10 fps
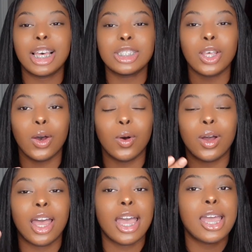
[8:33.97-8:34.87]

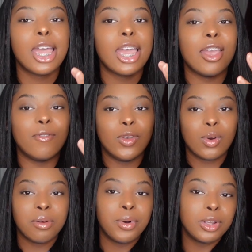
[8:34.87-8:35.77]
So if you
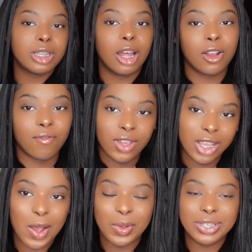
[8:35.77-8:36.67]
want to post longer
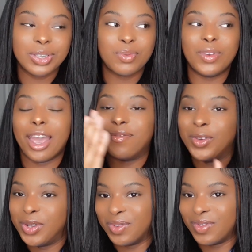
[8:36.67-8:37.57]
videos, we have
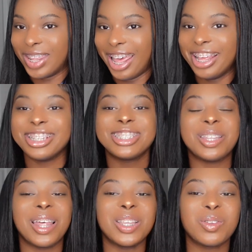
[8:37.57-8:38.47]
YouTube for that.
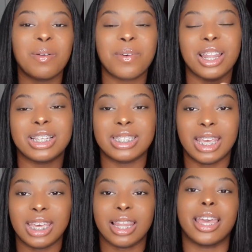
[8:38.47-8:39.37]
So that's what I'm kind of
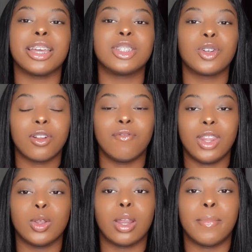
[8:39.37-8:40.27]
saying, like shorter
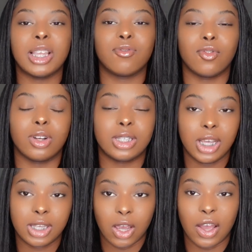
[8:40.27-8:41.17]
videos are best for
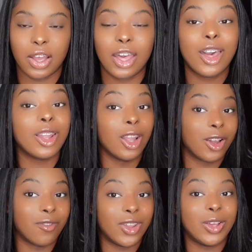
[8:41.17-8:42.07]
TikTok,
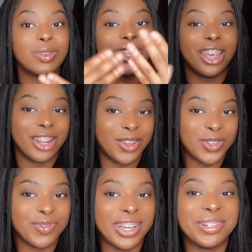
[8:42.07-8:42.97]
longer videos, get a
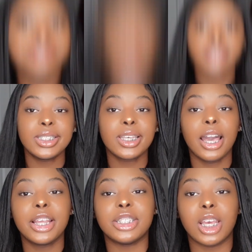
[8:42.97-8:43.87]
YouTube channel. This is
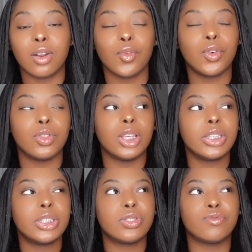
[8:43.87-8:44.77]
kind of general.
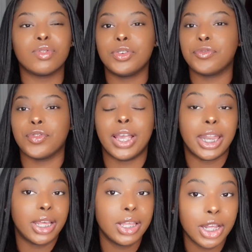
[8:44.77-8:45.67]
This is really for
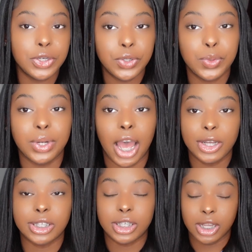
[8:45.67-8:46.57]
anything that you do, not
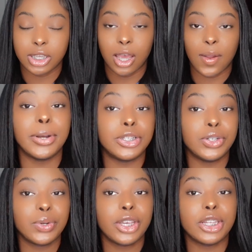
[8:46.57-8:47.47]
just TikTok, but
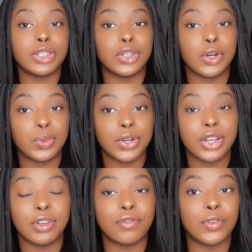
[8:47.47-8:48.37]
you'll get
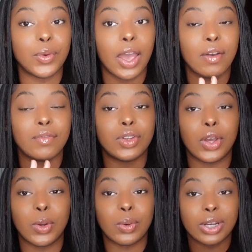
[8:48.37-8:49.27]
nowhere if you have
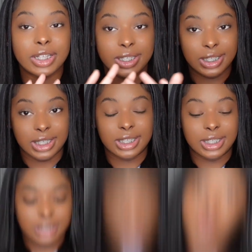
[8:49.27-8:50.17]
no
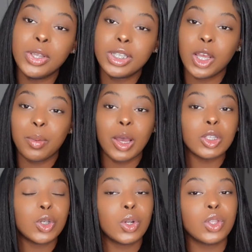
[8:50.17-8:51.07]
consistency. Posting
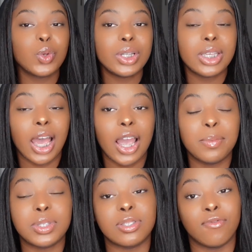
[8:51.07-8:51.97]
about 2 to 3
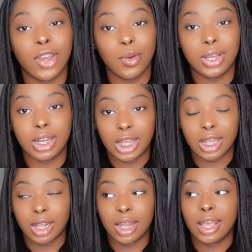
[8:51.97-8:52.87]
times is very
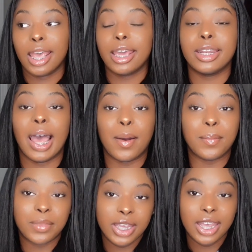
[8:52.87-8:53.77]
needed. Now
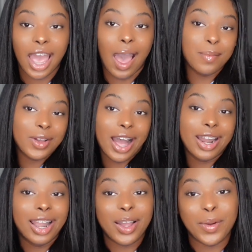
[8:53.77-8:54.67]
me, I'm
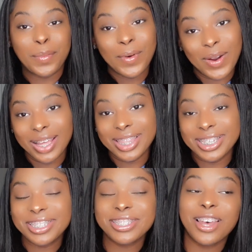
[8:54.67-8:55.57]
kind of like a pro at
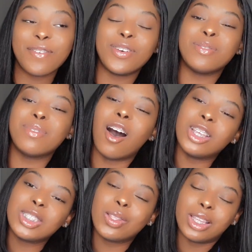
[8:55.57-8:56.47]
this stuff, and
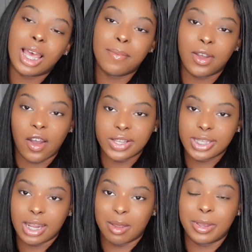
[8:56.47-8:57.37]
also the type of
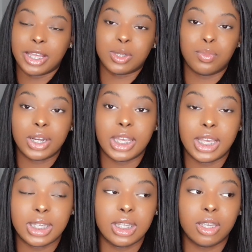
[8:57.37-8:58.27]
content that I make is pretty
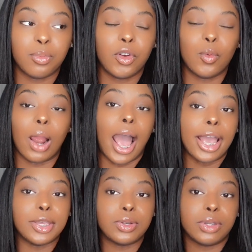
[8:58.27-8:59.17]
easy to the point where
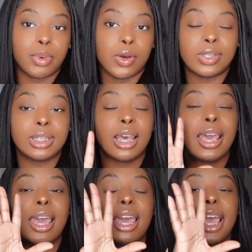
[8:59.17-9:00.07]
I usually post
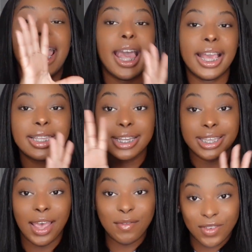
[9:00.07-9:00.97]
8 to
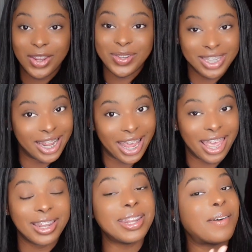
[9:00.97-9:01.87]
10 videos a
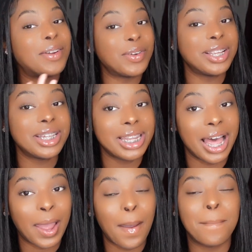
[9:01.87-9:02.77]
day. Now I know that's a
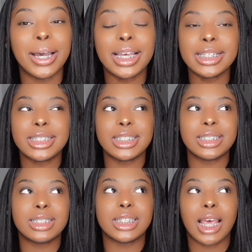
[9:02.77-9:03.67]
lot, but it's
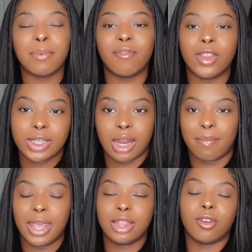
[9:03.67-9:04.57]
just the type of that I
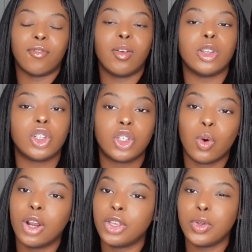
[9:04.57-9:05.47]
make. They're very
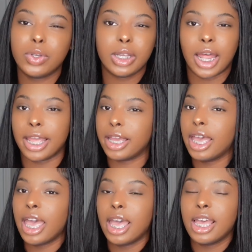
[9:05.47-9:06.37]
short, usually like
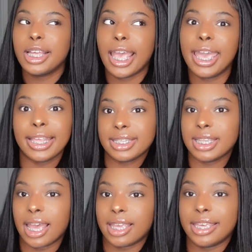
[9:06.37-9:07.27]
8
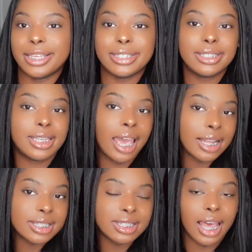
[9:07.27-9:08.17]
seconds,
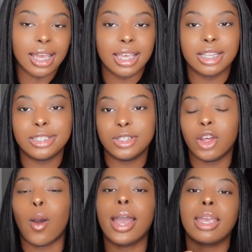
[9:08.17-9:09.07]
10 seconds, you
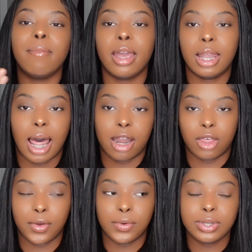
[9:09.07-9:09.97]
know. I can make a lot
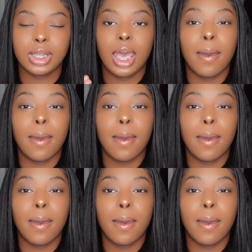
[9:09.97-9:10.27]
of those.